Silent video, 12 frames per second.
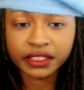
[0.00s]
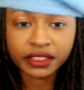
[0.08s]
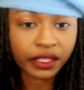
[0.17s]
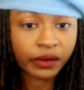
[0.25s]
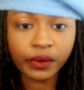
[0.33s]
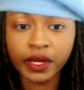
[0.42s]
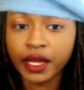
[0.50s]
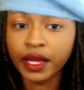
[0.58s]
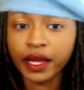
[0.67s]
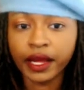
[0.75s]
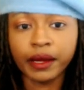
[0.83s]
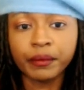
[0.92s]
So,
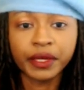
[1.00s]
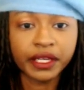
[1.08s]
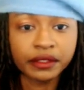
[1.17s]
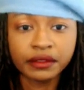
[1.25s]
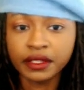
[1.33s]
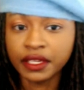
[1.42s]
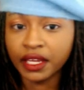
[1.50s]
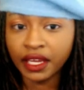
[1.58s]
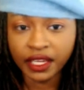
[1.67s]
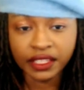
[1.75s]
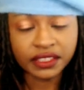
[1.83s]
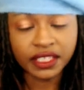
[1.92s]
I mean,
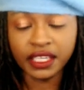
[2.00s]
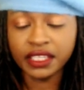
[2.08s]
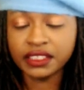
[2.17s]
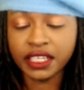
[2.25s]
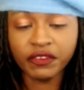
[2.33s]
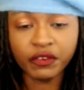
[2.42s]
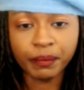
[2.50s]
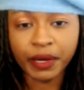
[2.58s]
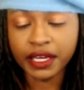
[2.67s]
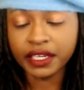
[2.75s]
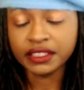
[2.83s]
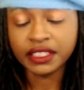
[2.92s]
to each
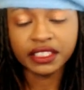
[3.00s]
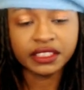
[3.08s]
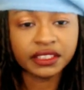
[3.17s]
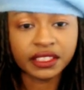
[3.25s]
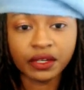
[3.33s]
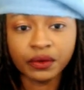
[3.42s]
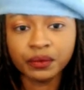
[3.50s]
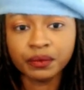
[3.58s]
his own.